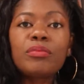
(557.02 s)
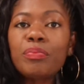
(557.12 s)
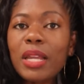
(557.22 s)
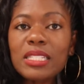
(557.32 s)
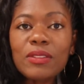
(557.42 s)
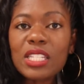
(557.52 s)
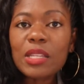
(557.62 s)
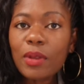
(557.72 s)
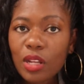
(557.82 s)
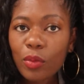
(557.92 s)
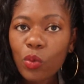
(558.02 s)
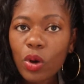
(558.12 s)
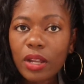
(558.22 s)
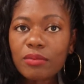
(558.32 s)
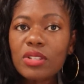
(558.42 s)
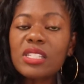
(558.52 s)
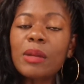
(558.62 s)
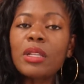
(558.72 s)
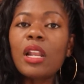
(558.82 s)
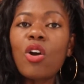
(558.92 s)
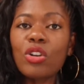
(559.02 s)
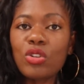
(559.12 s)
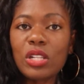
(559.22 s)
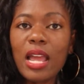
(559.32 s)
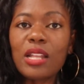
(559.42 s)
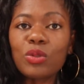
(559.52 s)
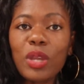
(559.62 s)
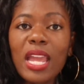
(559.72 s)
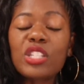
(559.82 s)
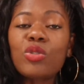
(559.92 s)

Plaintiff's Exhibit number 1, something along those lines, okay?